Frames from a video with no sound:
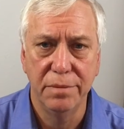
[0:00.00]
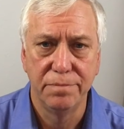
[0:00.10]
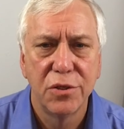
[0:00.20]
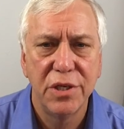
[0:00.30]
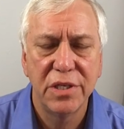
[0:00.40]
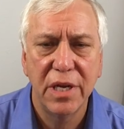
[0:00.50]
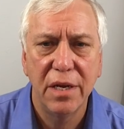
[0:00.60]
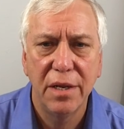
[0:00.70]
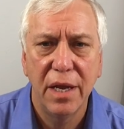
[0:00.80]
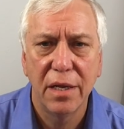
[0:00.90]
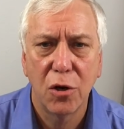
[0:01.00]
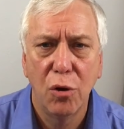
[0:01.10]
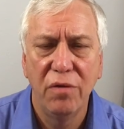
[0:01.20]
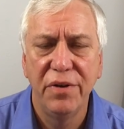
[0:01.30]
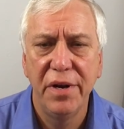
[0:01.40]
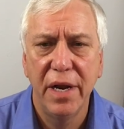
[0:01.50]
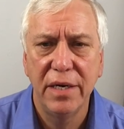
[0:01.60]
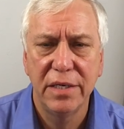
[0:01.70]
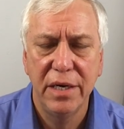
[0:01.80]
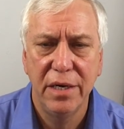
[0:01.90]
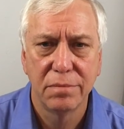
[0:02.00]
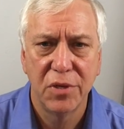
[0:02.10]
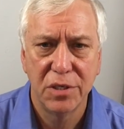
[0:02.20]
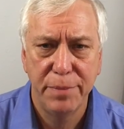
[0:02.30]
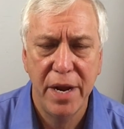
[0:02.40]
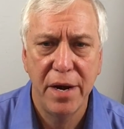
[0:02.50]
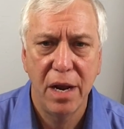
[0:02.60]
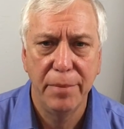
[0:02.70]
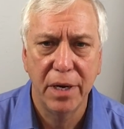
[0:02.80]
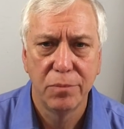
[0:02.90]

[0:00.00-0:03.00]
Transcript: She said that COVID-19, this pandemic,